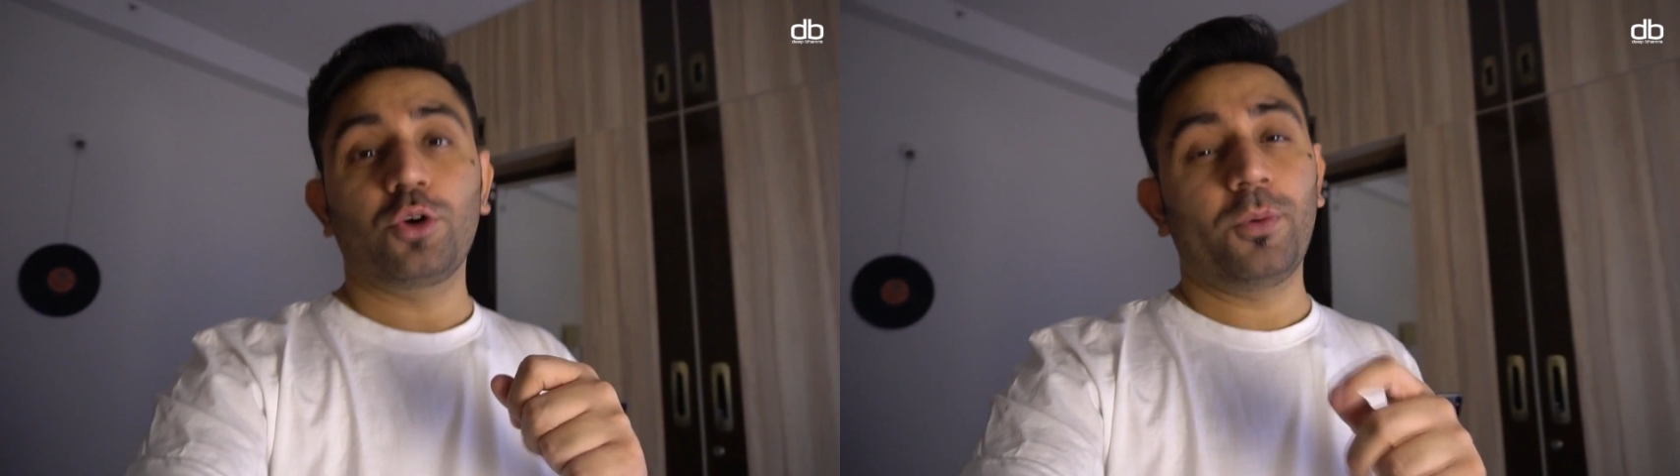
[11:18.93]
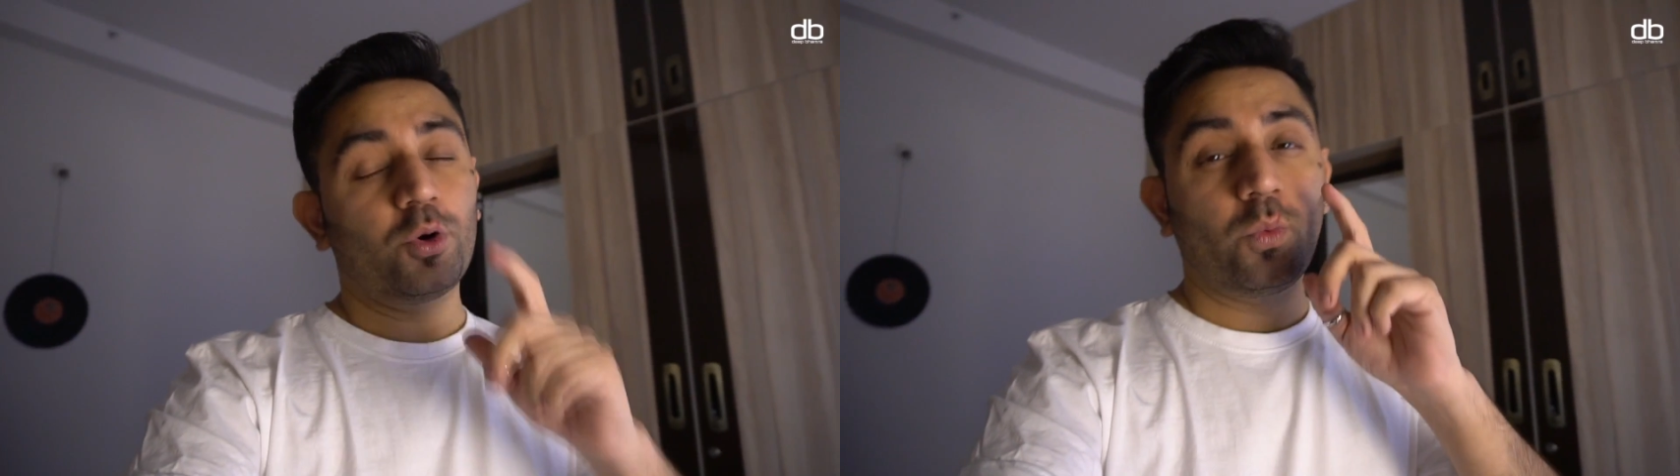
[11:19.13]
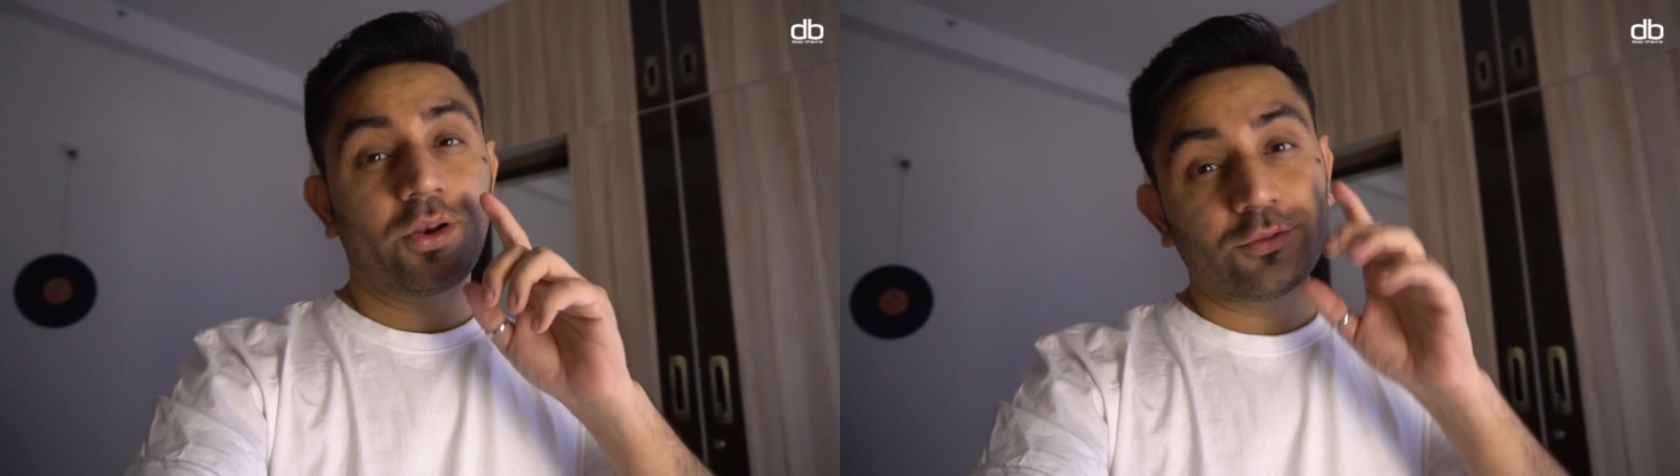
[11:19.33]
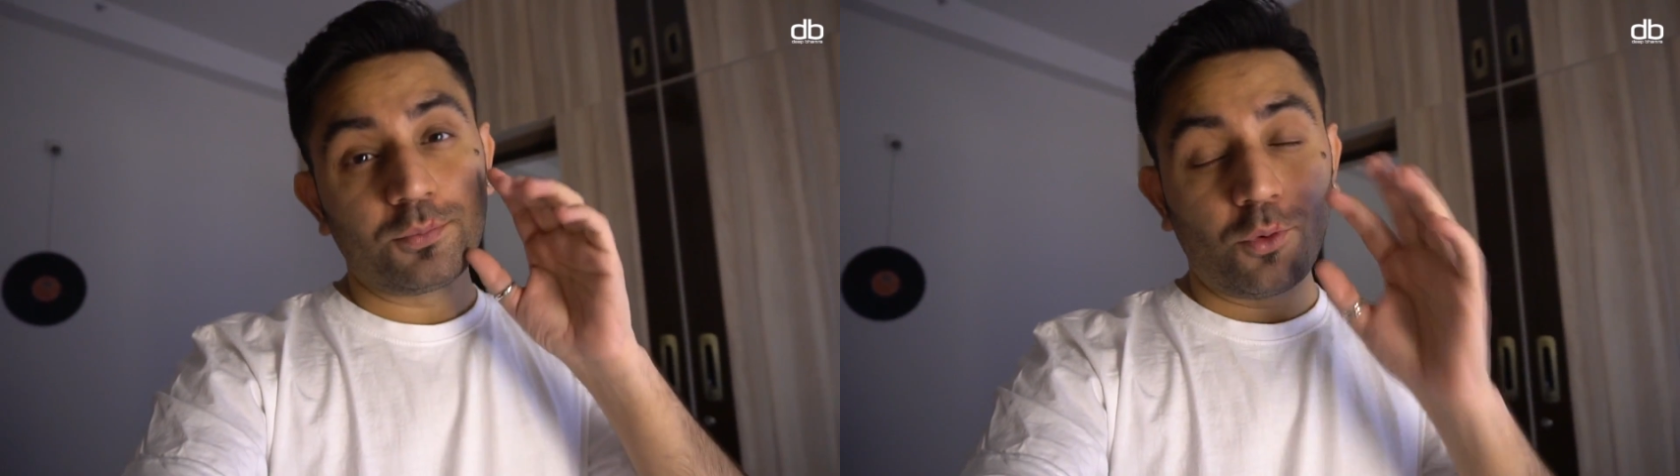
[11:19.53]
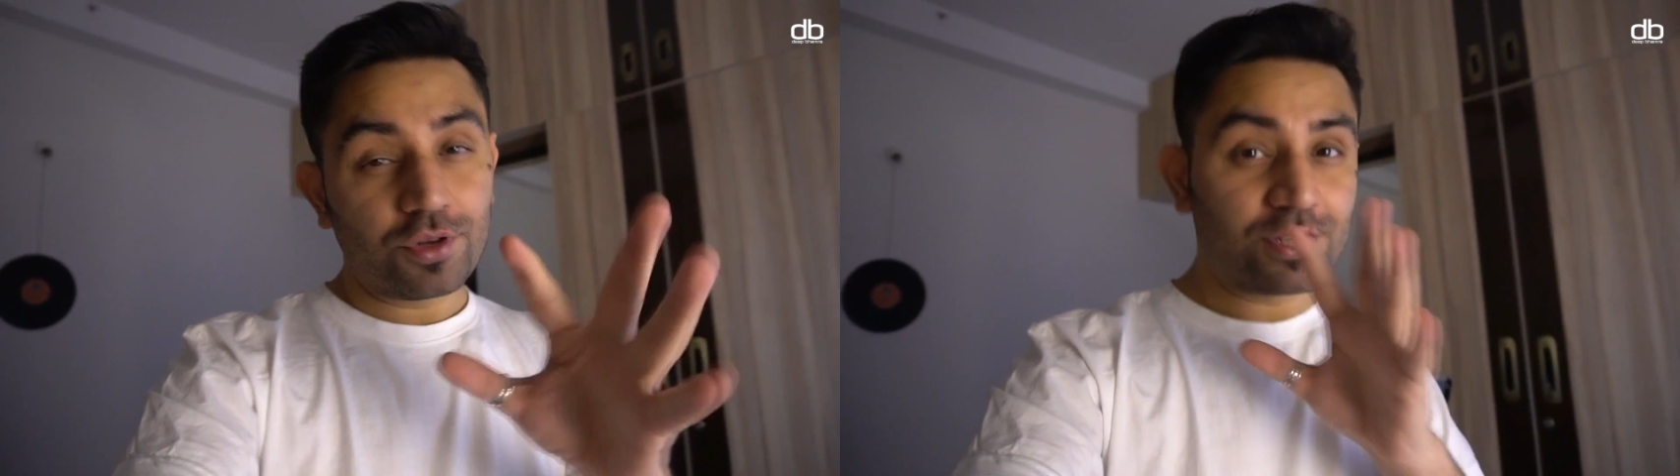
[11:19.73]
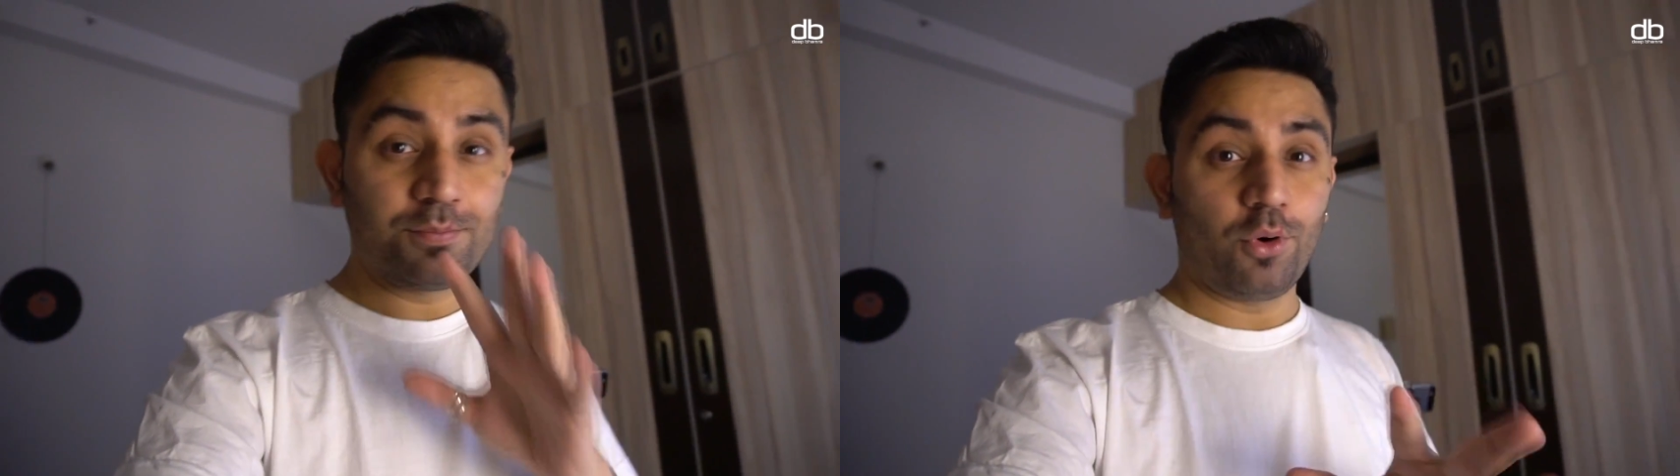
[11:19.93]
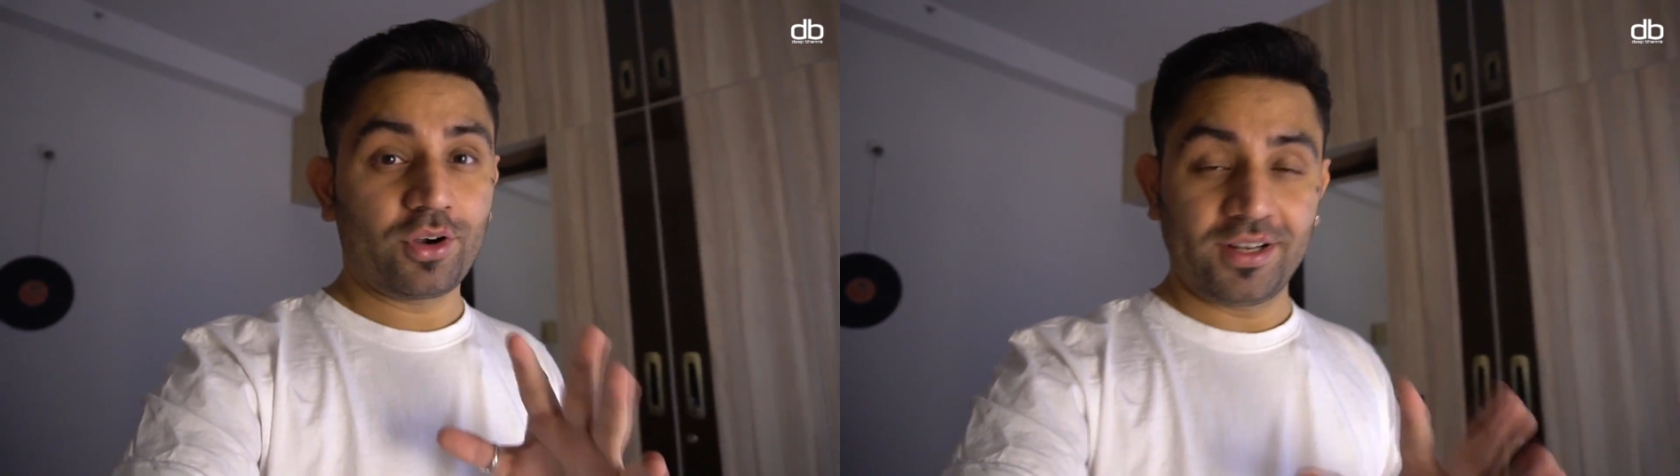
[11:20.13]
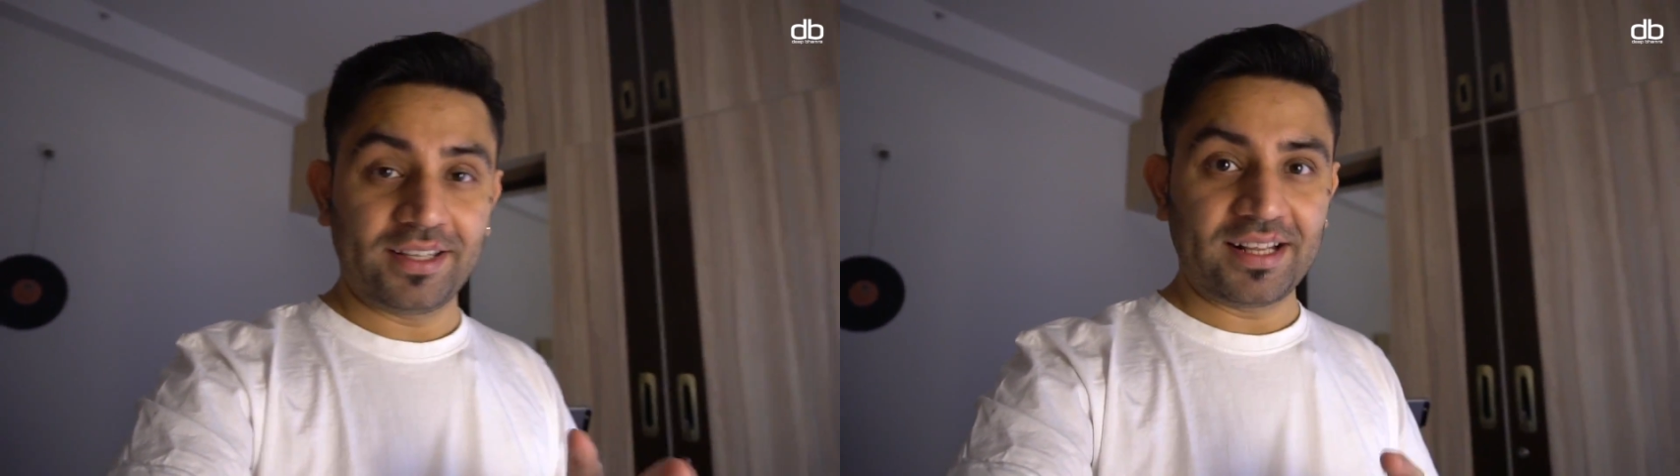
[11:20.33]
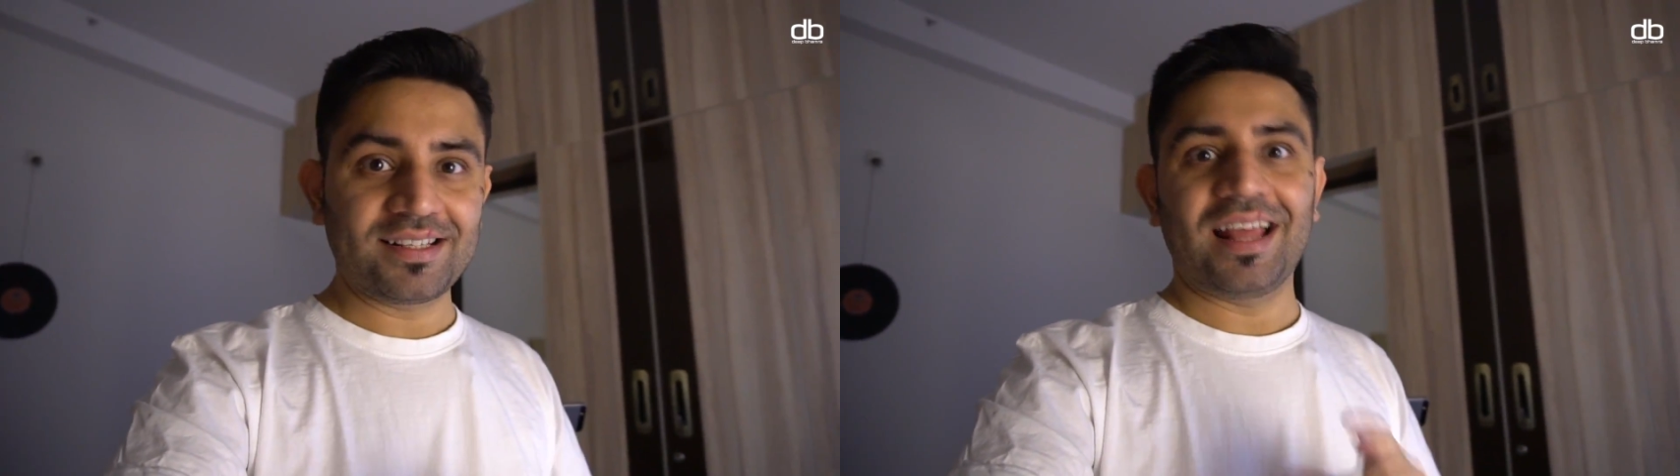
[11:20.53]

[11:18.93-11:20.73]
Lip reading: about one of the most important things,